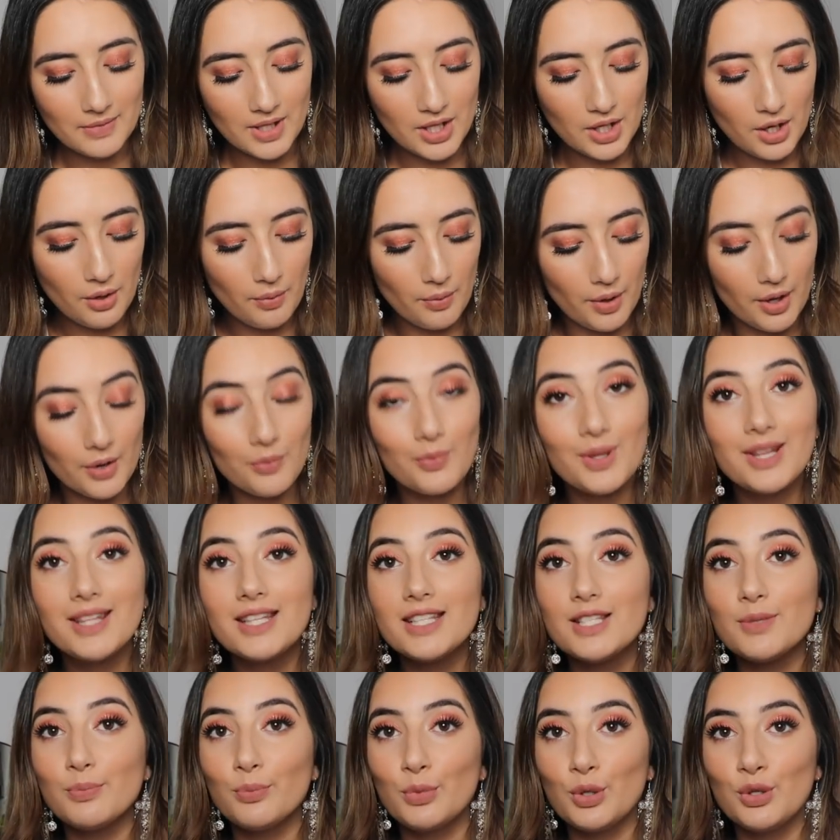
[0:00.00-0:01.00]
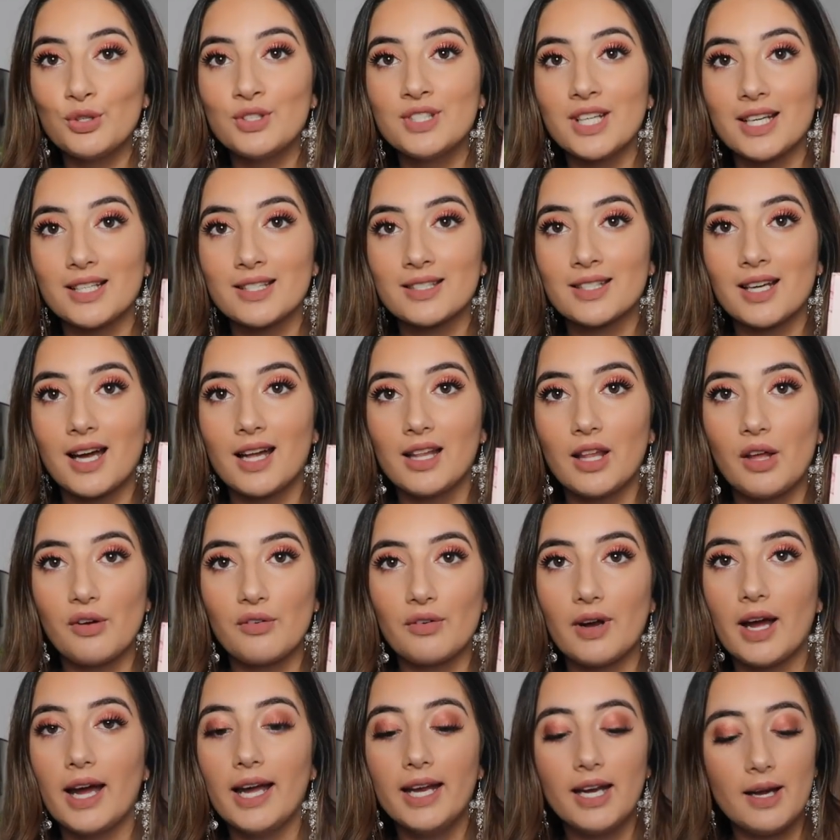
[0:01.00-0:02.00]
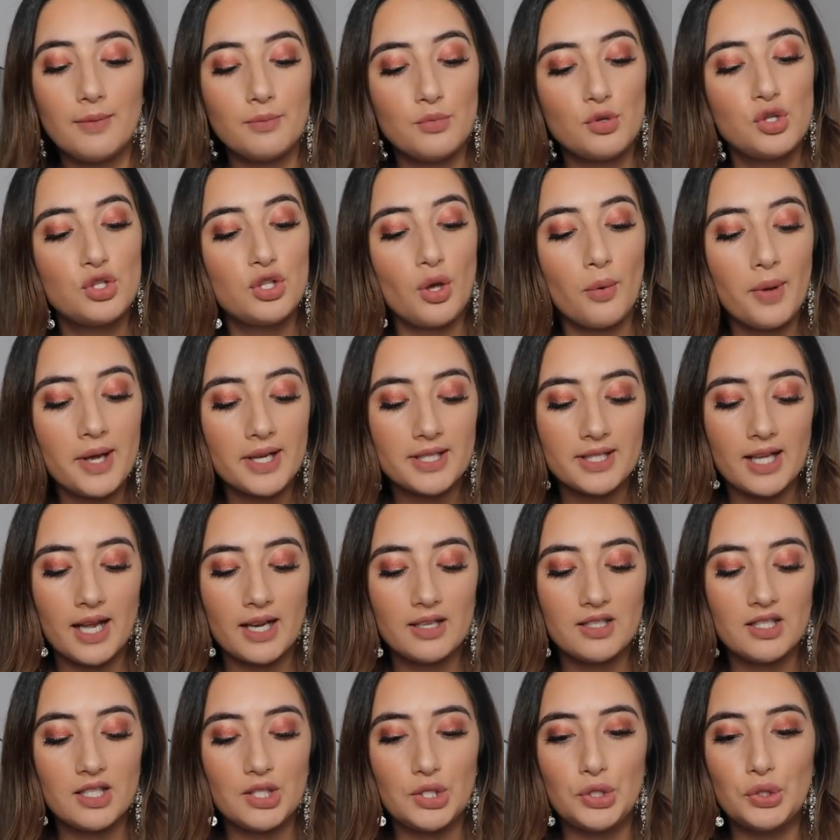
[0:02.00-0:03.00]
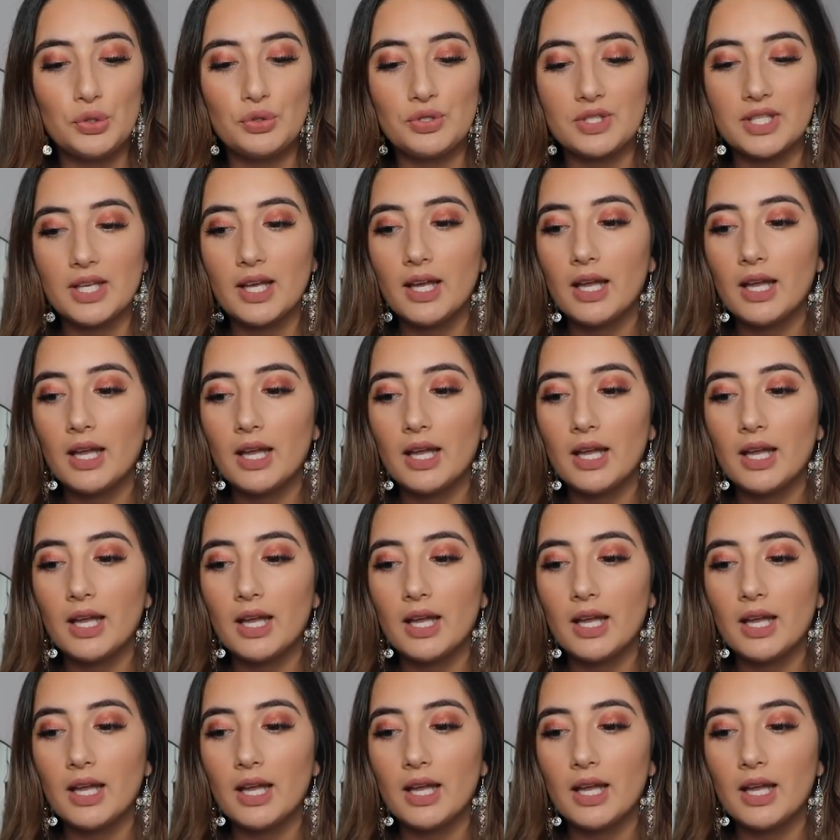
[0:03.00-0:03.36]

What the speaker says: you know what, with this moon dust color, right, I'm so excited to use